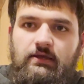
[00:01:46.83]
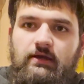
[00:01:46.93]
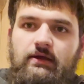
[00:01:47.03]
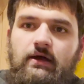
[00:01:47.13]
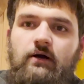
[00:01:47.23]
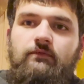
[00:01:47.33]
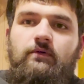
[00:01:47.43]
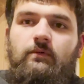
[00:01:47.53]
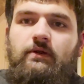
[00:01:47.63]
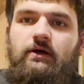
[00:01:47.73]
Alpha
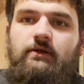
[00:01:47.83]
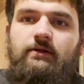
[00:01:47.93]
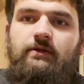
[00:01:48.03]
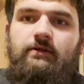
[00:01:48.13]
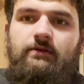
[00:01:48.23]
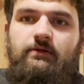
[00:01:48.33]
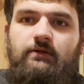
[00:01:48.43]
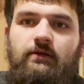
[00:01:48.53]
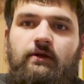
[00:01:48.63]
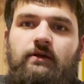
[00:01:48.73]
100 here.
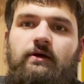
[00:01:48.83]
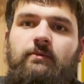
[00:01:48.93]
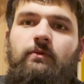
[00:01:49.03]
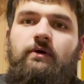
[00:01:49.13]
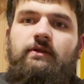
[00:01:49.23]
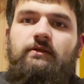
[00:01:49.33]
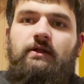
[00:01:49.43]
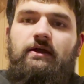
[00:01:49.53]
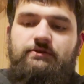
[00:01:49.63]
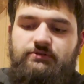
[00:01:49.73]
I bought it
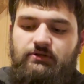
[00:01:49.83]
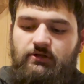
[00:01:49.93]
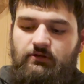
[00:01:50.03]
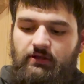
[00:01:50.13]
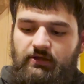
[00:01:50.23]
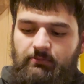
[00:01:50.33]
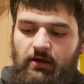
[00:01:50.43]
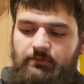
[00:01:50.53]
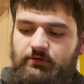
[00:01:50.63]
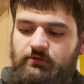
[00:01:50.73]
last year. They come
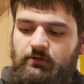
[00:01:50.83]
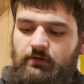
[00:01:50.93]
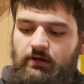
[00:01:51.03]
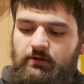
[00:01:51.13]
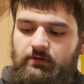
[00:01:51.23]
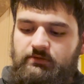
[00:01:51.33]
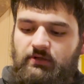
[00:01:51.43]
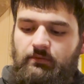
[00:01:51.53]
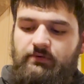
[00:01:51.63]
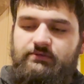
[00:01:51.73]
out with the 200s, and
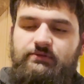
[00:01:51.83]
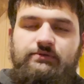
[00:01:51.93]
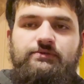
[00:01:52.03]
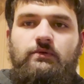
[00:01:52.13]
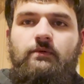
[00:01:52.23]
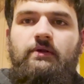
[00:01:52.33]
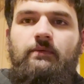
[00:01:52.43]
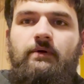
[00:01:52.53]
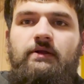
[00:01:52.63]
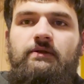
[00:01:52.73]
I wasn't too sure what I
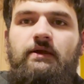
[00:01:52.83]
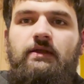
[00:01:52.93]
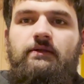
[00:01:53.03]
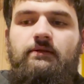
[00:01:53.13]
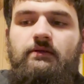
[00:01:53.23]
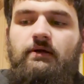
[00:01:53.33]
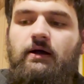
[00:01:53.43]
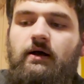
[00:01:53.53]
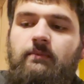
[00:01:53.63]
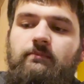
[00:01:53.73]
wanted yet.
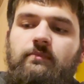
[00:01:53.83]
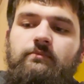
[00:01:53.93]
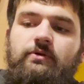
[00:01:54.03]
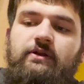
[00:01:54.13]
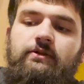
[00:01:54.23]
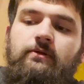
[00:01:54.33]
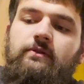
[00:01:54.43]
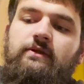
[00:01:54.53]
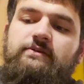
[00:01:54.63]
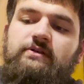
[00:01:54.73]
Pretty new to
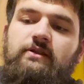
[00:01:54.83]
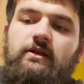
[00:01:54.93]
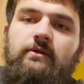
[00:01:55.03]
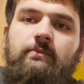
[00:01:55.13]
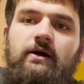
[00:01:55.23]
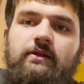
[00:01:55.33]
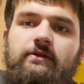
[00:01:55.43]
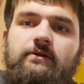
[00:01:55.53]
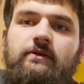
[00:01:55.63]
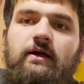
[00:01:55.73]
this. I did it about a
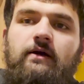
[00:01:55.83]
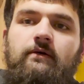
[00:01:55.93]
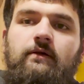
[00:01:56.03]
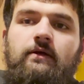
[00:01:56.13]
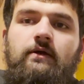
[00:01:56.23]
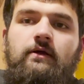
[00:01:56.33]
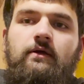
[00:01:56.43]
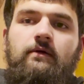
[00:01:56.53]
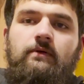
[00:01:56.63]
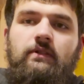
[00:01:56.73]
year now.
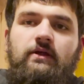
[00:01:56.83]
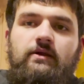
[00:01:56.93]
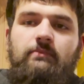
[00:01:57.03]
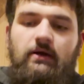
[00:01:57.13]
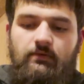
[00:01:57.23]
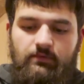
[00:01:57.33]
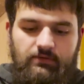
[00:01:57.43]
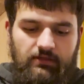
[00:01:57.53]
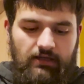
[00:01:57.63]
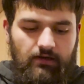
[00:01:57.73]
What I like about with
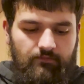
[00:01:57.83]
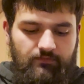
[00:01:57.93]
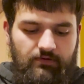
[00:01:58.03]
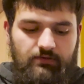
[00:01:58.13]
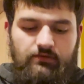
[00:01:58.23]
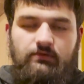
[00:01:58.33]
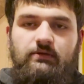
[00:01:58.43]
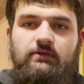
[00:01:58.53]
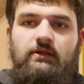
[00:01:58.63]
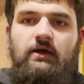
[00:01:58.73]
the Alpha, you
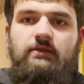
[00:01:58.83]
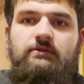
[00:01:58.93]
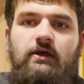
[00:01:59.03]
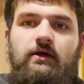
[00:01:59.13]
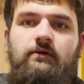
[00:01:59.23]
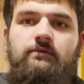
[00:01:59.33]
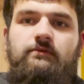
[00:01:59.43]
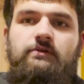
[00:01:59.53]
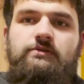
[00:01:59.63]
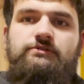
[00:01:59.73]
can
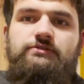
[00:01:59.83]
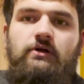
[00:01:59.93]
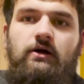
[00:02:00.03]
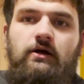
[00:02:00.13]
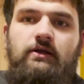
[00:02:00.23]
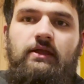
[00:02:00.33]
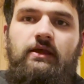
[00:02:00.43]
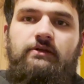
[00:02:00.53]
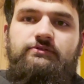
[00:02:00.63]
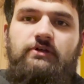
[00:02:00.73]
tone, shock,
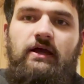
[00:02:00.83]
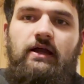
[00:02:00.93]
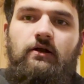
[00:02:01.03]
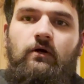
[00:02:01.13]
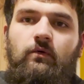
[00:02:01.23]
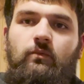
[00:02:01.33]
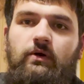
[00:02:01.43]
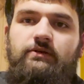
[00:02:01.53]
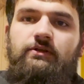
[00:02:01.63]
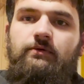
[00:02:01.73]
and track all in
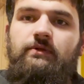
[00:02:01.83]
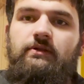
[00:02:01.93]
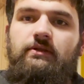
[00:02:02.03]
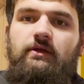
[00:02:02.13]
one unit.